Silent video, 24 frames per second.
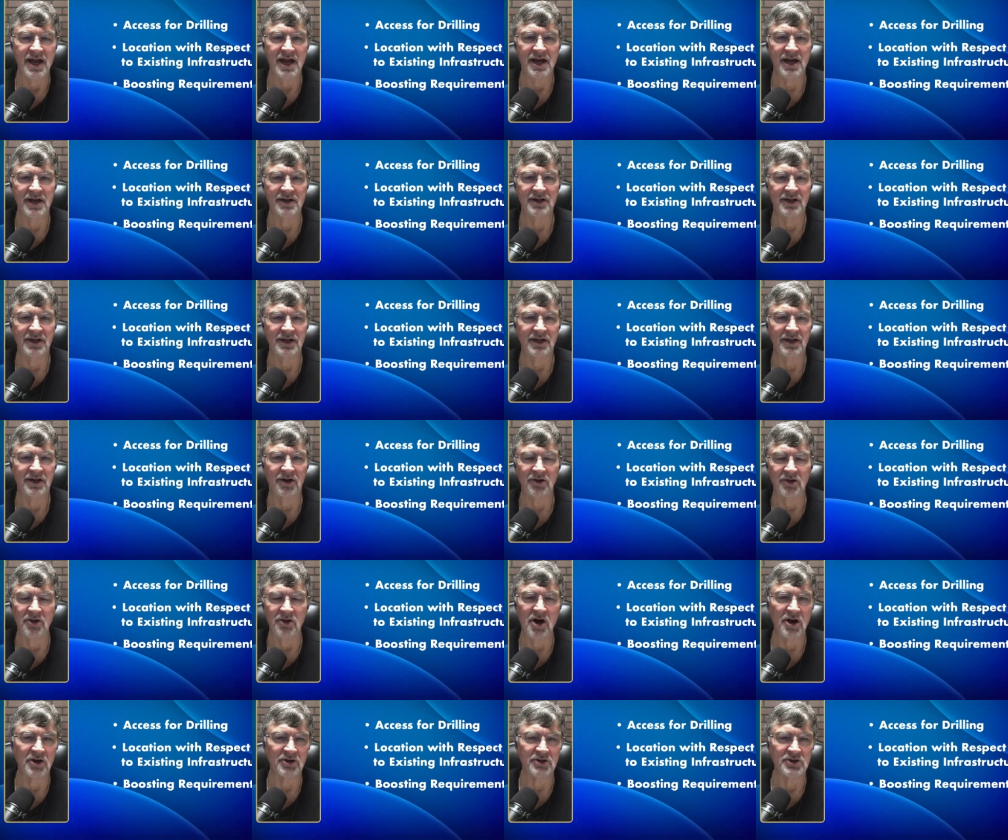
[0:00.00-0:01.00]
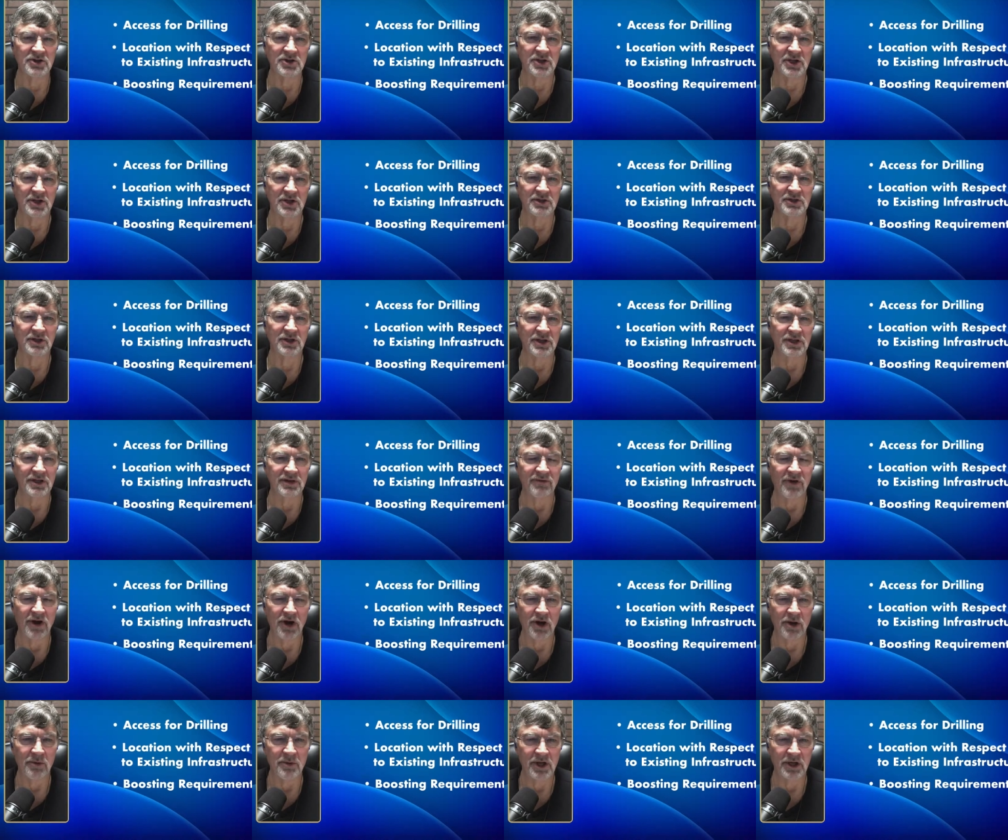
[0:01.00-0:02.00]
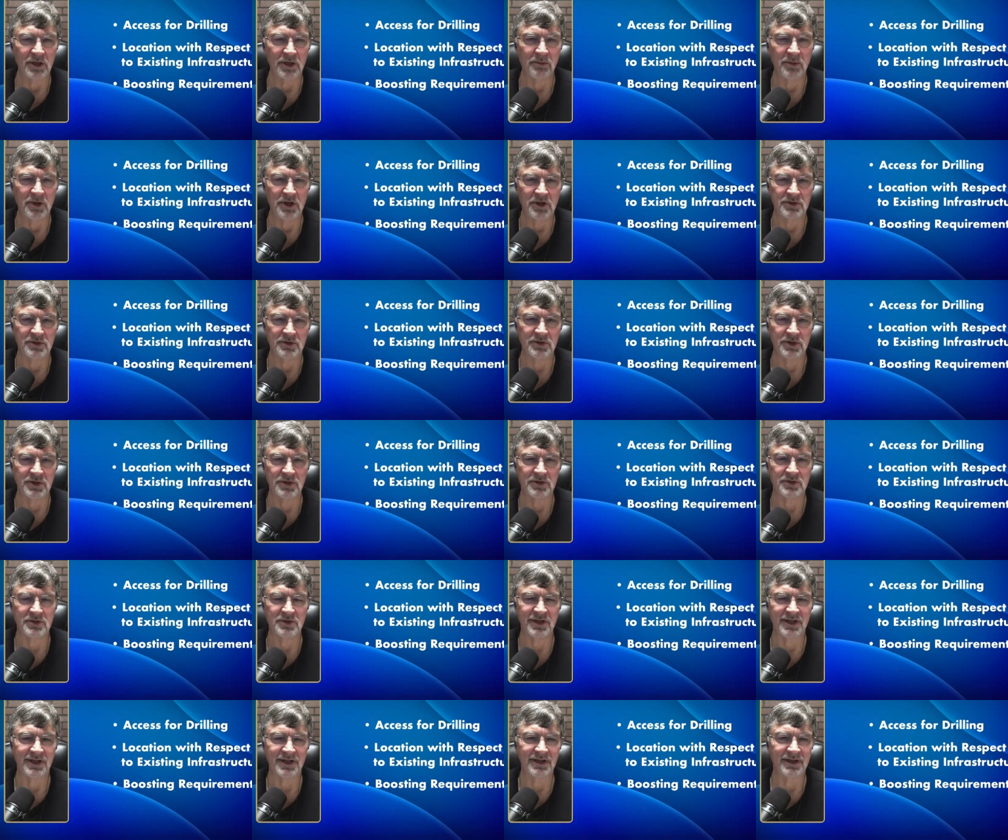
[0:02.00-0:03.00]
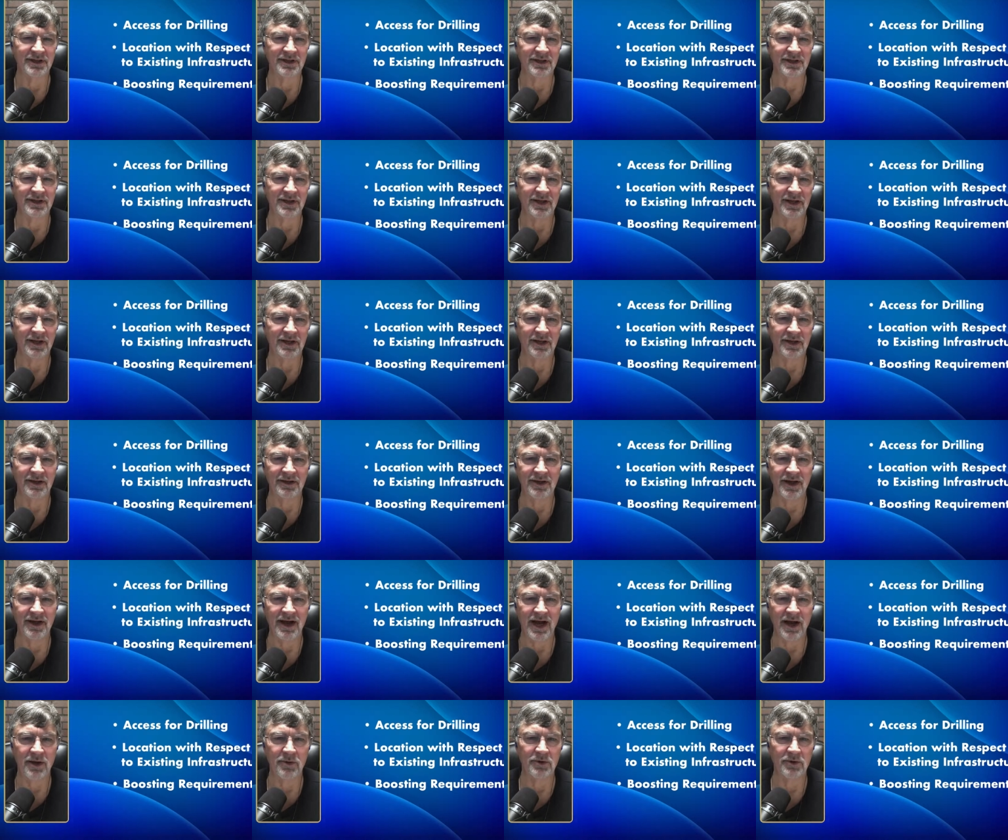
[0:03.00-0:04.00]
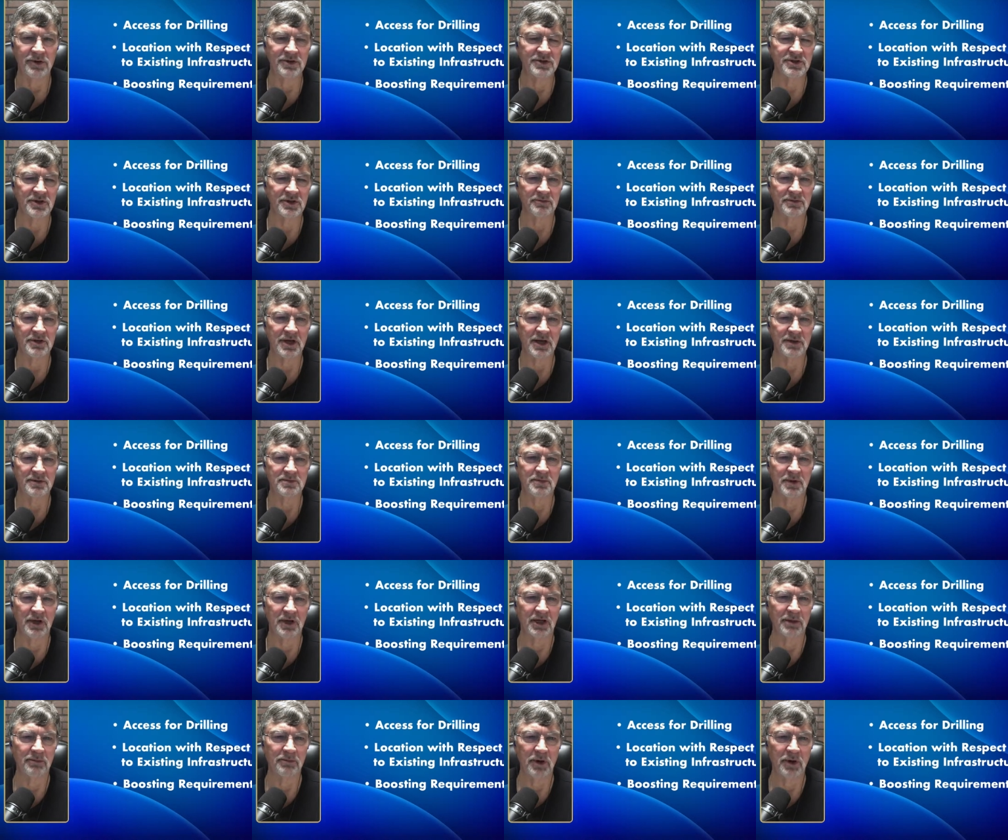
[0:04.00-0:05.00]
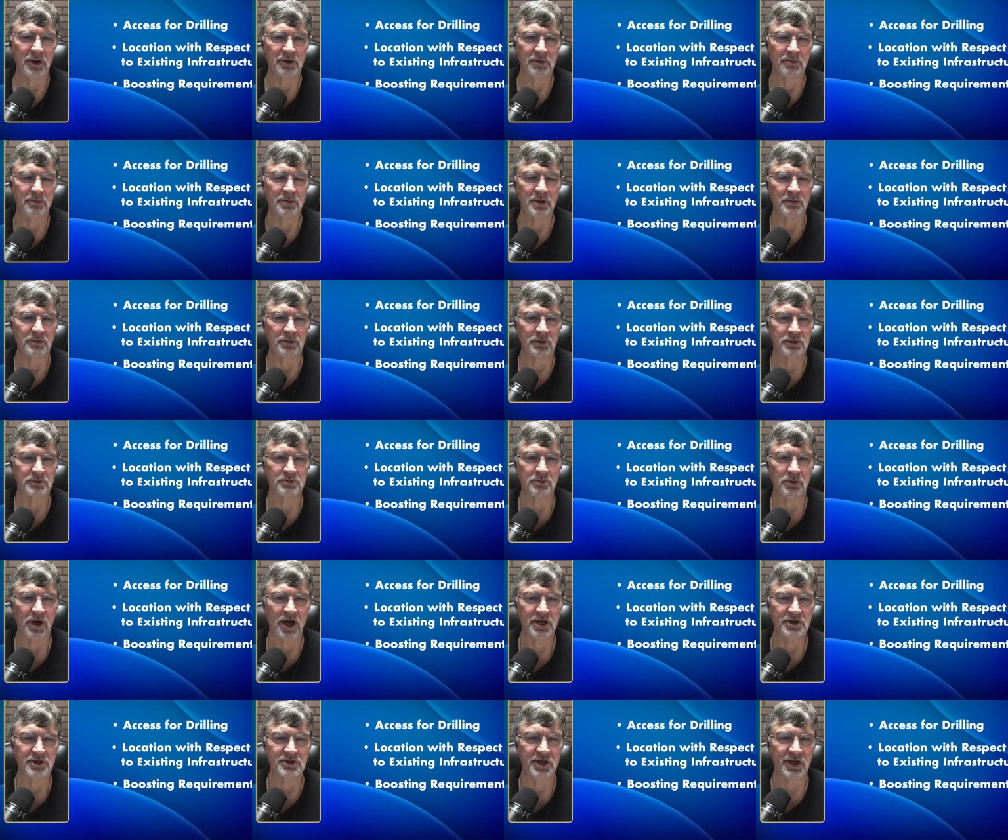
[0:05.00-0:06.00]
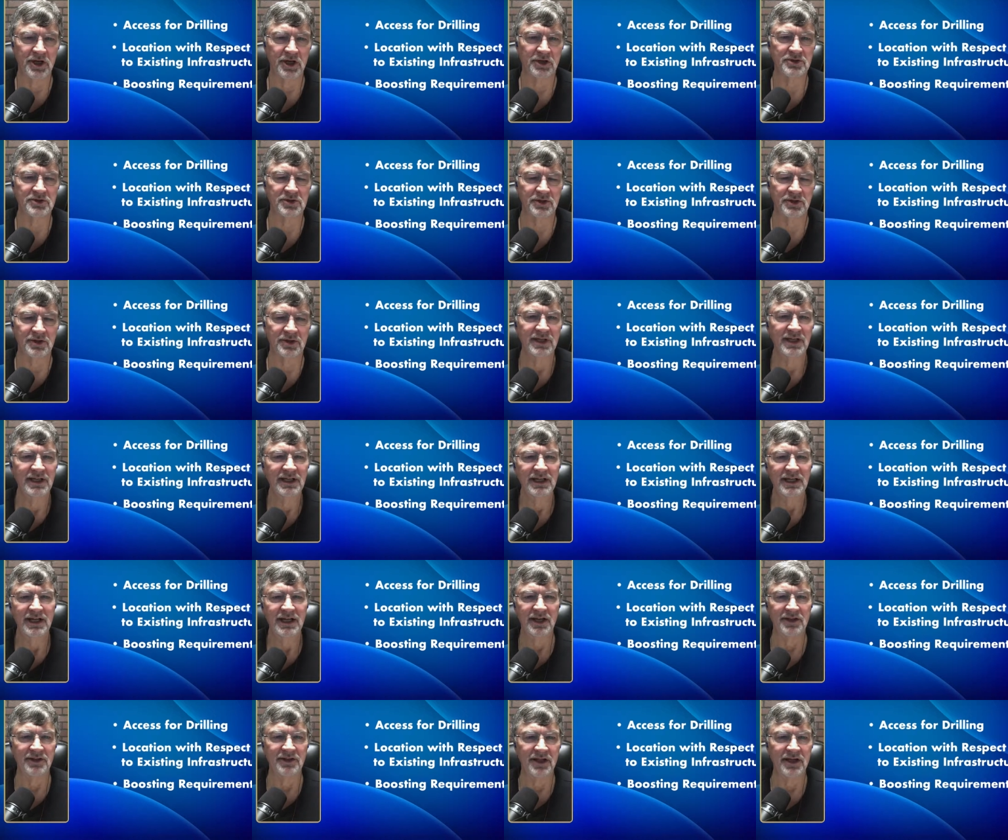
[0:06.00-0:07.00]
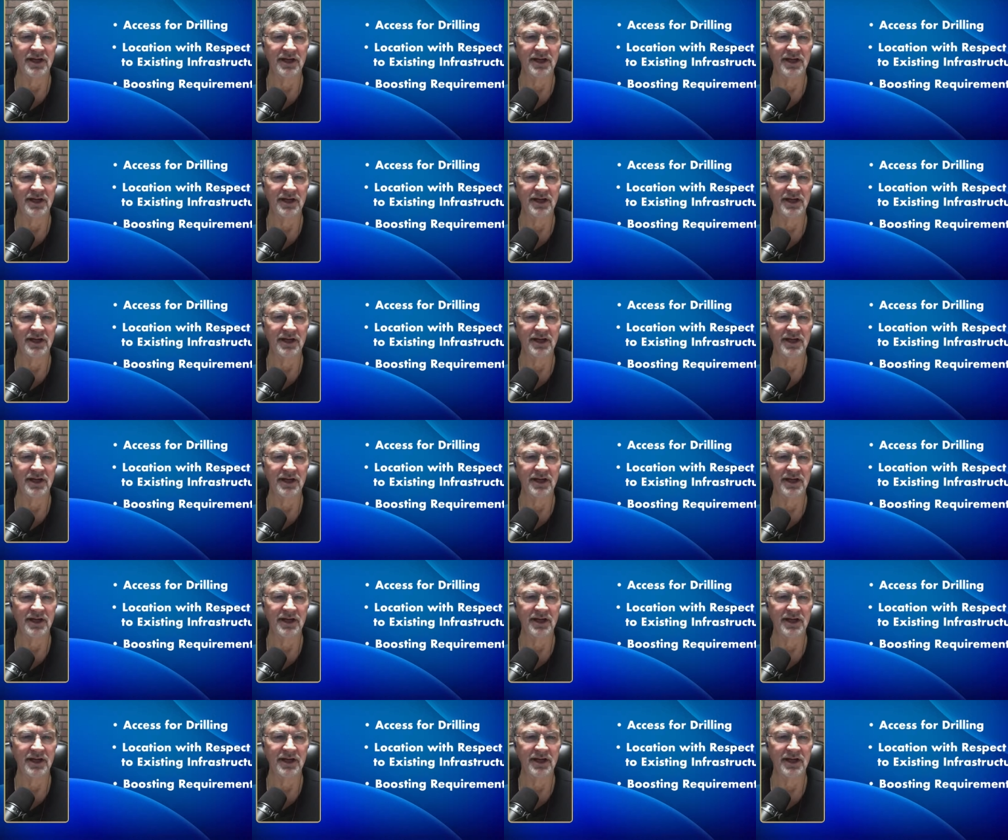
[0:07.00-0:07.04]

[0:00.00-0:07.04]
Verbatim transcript: I had a long stint in the environmental business, and I would sometimes pick up other people's projects, and